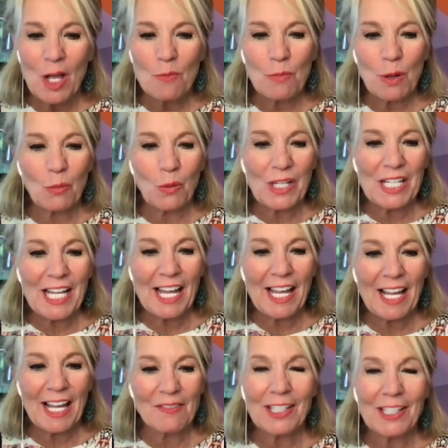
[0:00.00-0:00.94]
But we
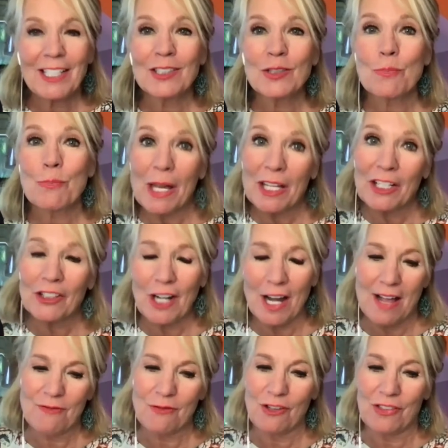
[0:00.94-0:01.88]
have his better
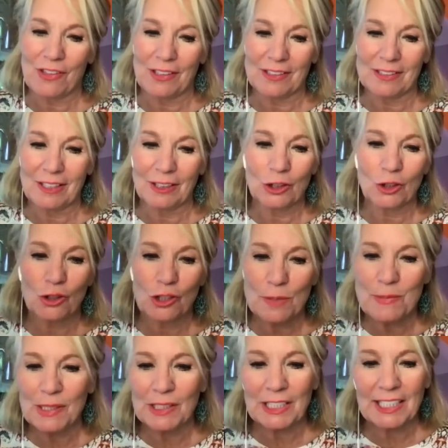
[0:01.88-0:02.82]
half with us, Laura
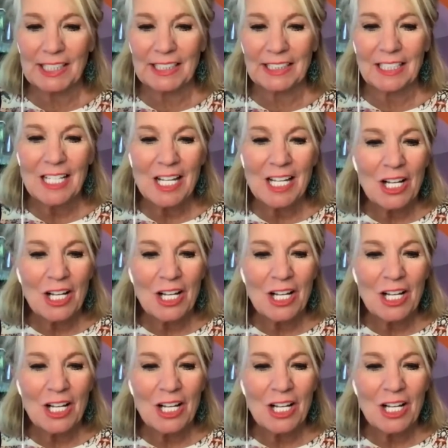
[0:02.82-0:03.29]
Mulliken.